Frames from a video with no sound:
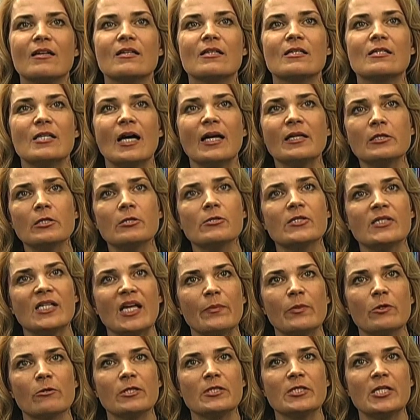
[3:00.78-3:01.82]
Dr.
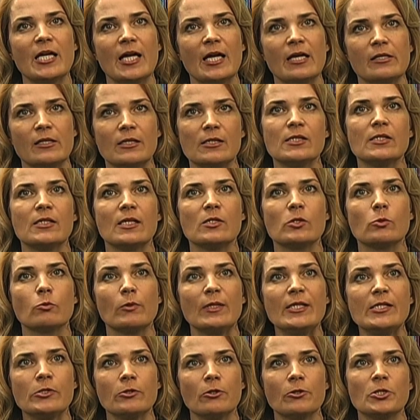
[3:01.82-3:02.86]
Sammaritano says
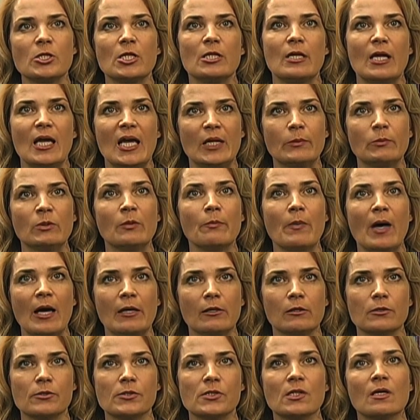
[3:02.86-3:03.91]
research in animal
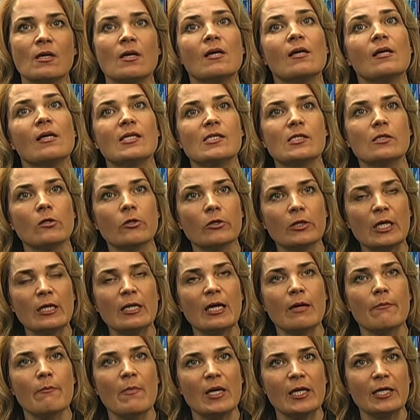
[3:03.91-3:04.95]
models is looking
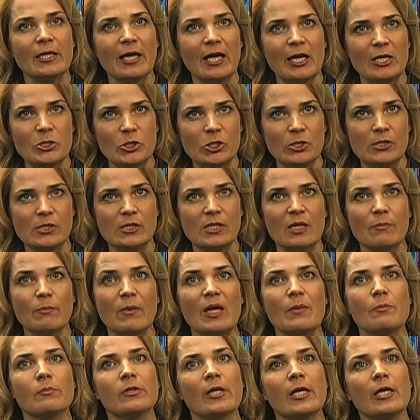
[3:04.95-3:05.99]
at medications that
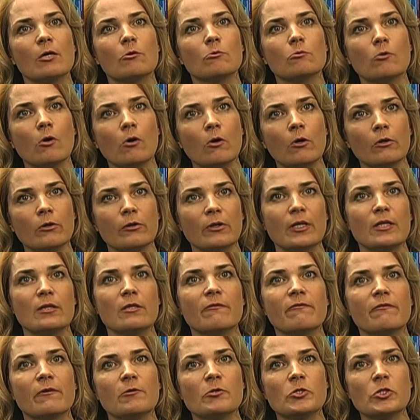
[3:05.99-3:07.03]
might play a role in the
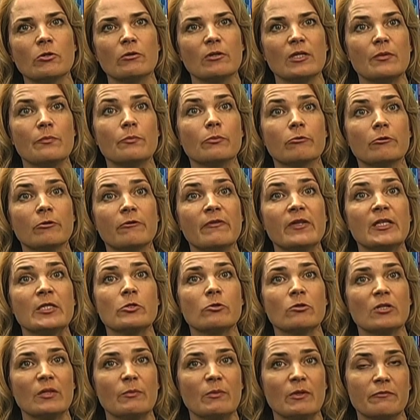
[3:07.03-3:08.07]
future in improving
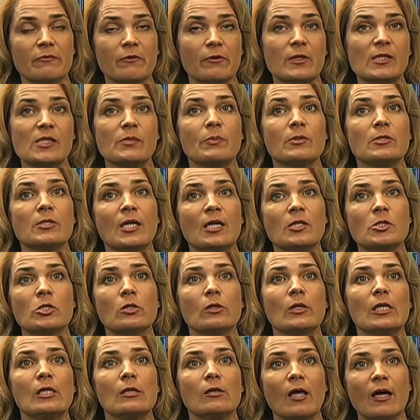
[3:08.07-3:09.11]
treatment for this
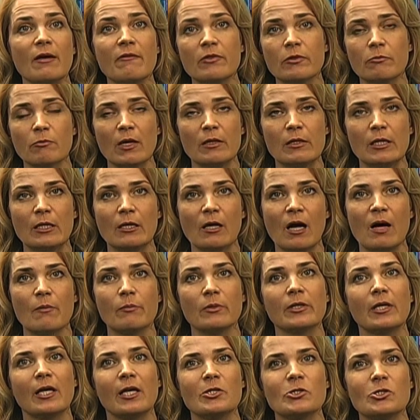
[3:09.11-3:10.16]
potentially life threatening
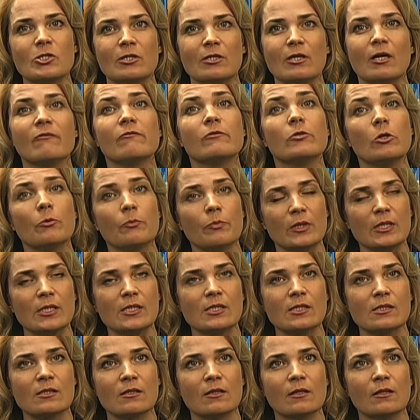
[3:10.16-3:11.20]
complication of
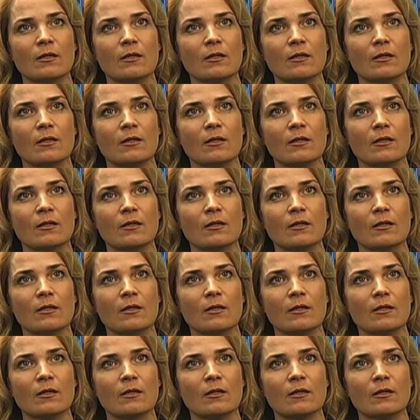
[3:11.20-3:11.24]
lupus.